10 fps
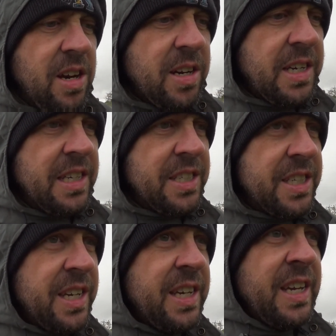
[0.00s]

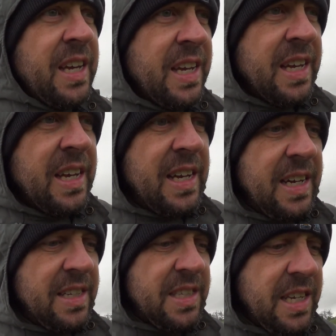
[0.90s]
carcass
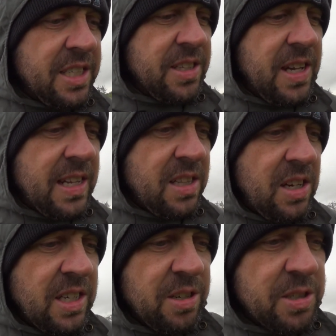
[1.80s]
takes a lot
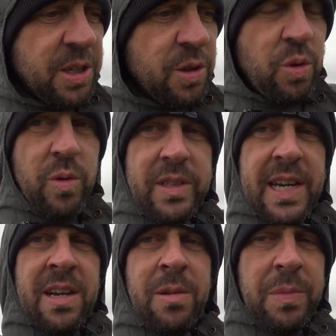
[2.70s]
longer to cool
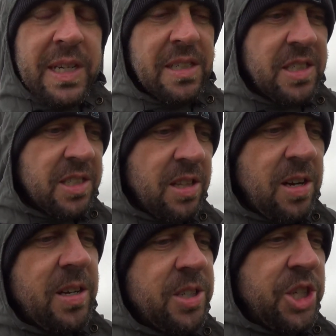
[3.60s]
down because it's
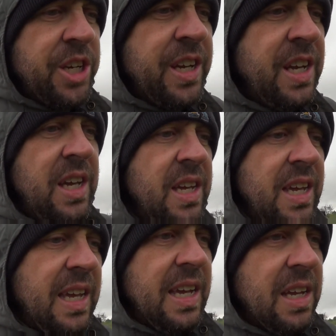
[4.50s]
large.
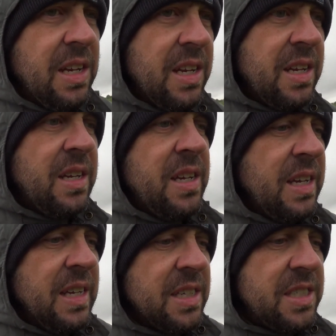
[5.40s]
And
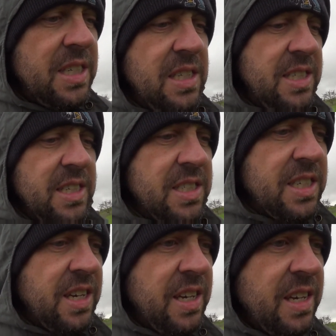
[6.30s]
since
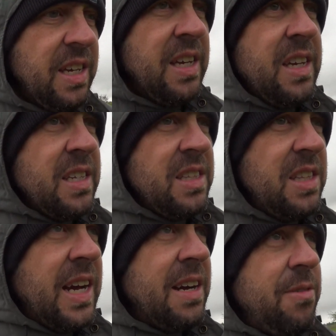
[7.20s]
it's
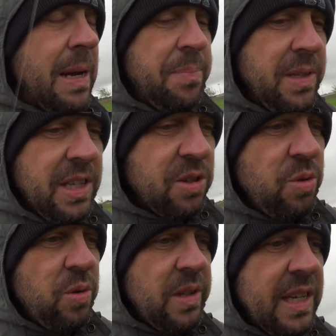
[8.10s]
not rapidly
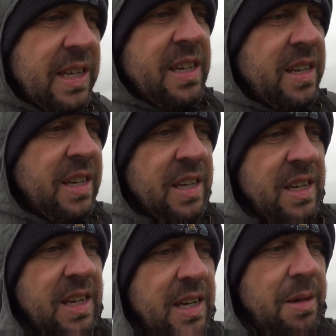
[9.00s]
cooling,
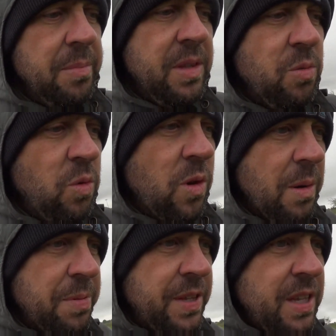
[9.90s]
the
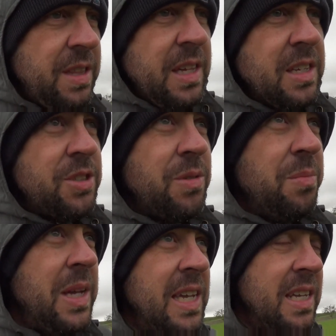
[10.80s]
warmth that is
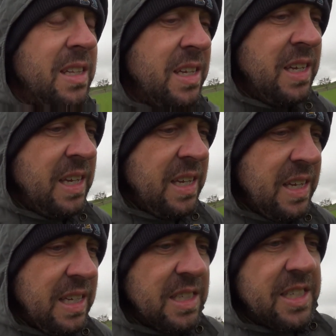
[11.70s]
remain
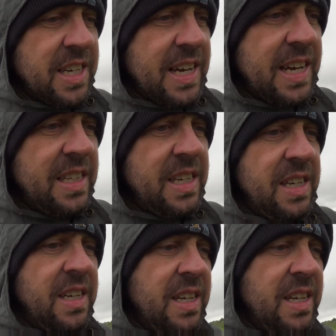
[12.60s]
inside